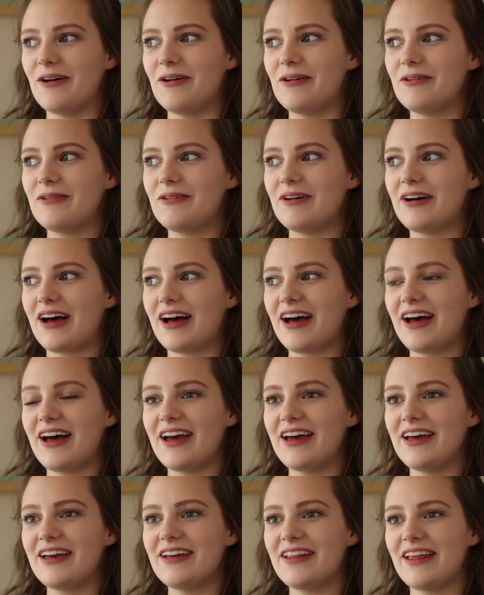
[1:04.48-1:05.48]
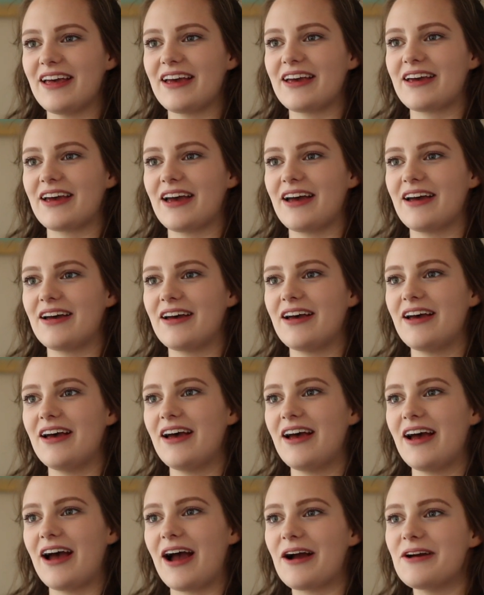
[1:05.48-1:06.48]
oh, hi, like,
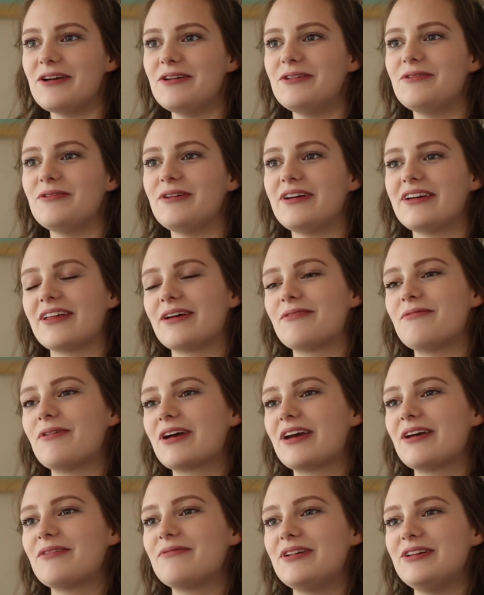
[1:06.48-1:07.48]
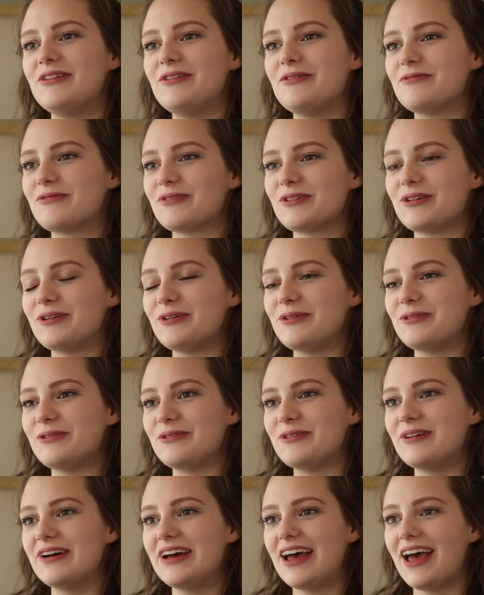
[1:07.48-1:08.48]
how are you doing? Like, what can we do for
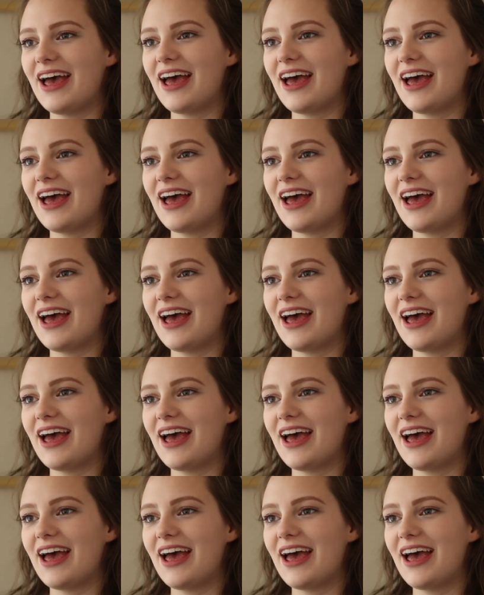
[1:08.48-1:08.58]
you?